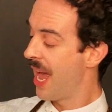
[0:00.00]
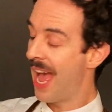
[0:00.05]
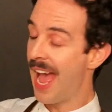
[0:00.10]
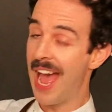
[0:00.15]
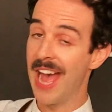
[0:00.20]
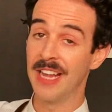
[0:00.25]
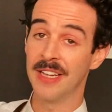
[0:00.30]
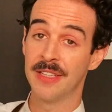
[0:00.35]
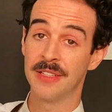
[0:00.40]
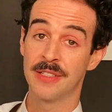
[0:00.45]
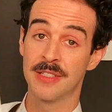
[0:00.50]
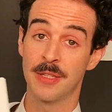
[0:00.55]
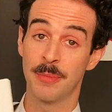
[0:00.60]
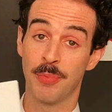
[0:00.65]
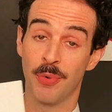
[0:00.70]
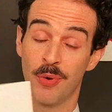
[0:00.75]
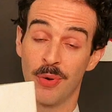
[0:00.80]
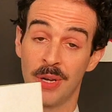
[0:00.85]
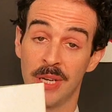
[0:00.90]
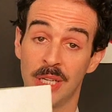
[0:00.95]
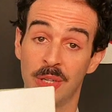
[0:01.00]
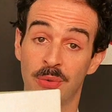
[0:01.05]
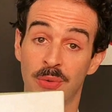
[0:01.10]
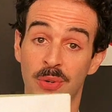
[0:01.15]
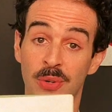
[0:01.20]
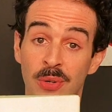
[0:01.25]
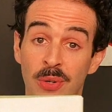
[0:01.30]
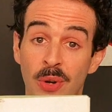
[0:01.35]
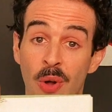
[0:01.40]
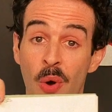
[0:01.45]
And the boy
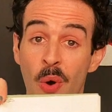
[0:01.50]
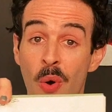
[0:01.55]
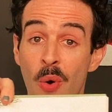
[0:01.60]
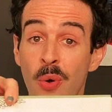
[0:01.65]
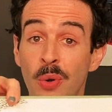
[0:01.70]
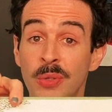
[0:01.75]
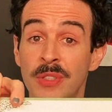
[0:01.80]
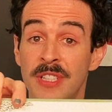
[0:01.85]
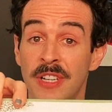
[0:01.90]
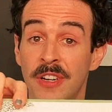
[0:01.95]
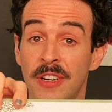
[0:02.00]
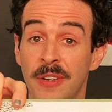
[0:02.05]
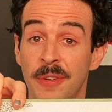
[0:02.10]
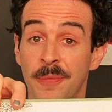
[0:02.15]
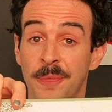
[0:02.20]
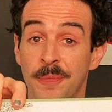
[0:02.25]
grew older.